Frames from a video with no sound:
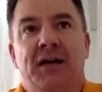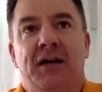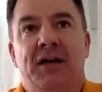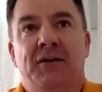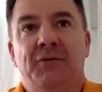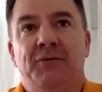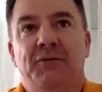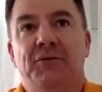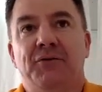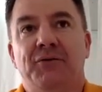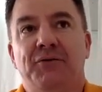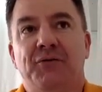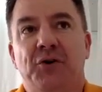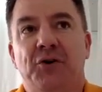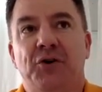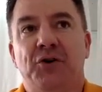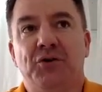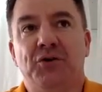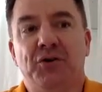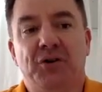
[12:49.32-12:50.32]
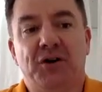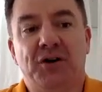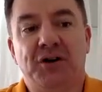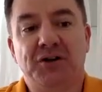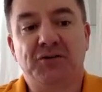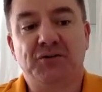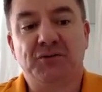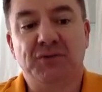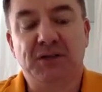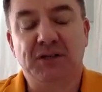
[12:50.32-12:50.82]
And for her and I,
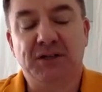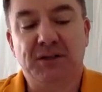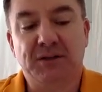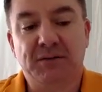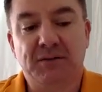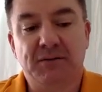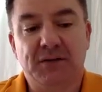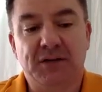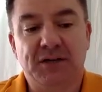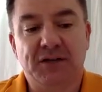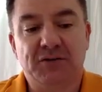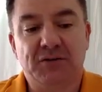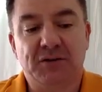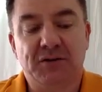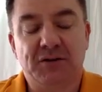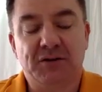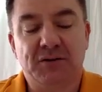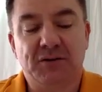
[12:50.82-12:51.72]
it's really it's